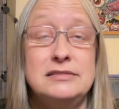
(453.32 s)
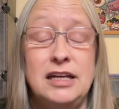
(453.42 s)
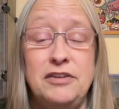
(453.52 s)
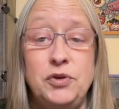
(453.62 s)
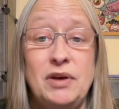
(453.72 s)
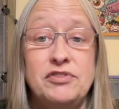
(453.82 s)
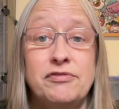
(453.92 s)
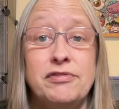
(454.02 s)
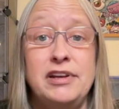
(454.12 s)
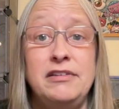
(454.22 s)
If you have the
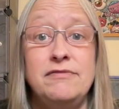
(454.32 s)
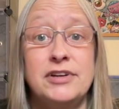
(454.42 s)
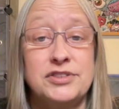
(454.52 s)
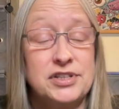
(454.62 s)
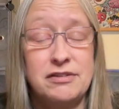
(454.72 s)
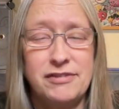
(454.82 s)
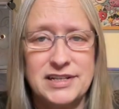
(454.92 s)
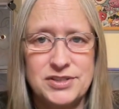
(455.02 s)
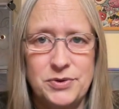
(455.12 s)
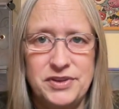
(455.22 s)
free version of
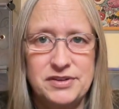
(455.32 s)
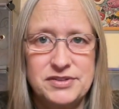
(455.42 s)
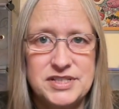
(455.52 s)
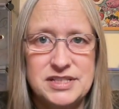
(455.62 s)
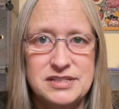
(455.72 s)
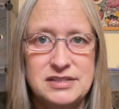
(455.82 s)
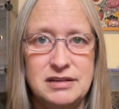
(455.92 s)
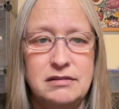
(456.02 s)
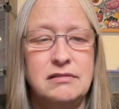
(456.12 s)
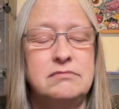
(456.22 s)
Fresco, there's
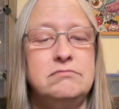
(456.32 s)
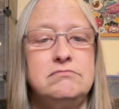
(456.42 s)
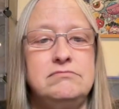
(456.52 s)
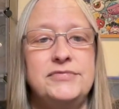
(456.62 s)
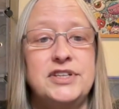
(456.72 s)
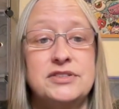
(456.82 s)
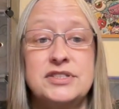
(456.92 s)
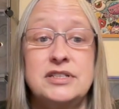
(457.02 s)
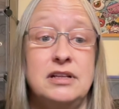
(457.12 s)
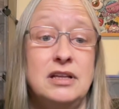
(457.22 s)
still
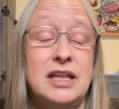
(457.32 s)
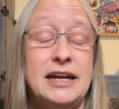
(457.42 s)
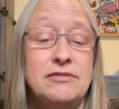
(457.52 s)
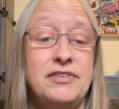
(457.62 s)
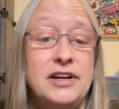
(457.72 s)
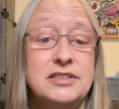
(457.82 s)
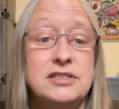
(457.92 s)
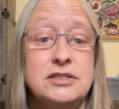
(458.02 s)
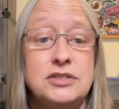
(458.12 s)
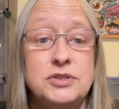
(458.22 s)
a lot of fonts
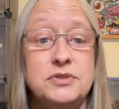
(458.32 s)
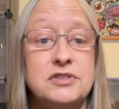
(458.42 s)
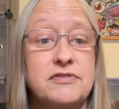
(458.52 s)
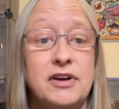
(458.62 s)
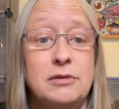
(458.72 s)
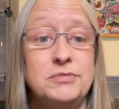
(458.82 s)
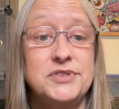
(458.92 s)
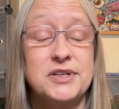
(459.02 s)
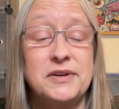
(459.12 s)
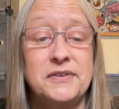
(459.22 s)
to choose from.
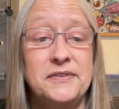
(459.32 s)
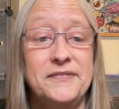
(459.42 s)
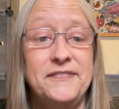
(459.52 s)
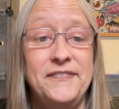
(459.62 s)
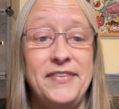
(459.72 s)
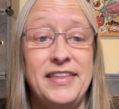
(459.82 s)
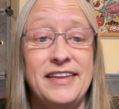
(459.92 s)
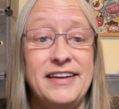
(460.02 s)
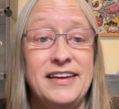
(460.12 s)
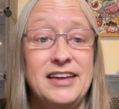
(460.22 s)
So,
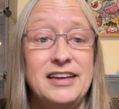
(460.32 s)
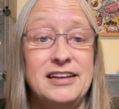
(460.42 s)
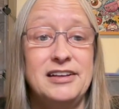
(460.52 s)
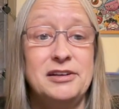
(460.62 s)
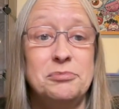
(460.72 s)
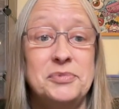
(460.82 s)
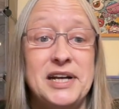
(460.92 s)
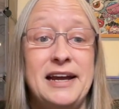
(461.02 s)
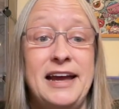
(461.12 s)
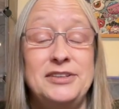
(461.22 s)

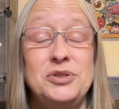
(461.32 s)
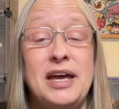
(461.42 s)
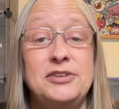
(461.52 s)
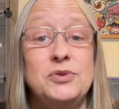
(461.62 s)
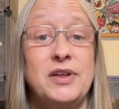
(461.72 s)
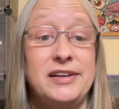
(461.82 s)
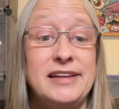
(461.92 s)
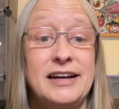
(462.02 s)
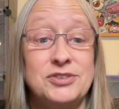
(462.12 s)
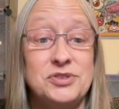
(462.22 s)
but I do like the
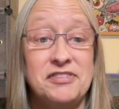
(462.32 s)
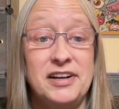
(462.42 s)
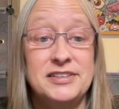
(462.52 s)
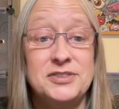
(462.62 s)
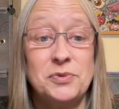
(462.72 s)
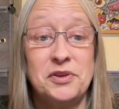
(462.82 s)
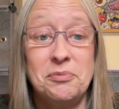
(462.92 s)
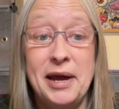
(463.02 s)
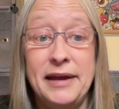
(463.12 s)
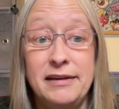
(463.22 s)
extra fonts with
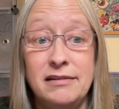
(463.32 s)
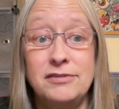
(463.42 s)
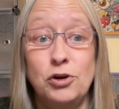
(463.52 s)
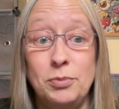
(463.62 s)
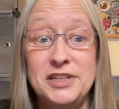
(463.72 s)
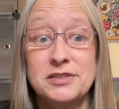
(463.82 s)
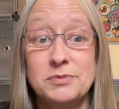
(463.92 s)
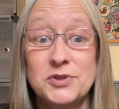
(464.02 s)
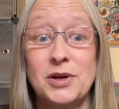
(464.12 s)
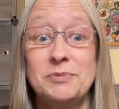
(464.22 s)
my Adobe
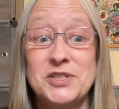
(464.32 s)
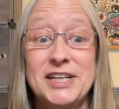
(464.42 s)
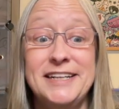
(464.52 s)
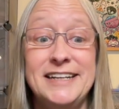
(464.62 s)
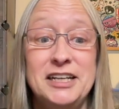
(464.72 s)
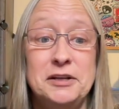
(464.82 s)
subscription.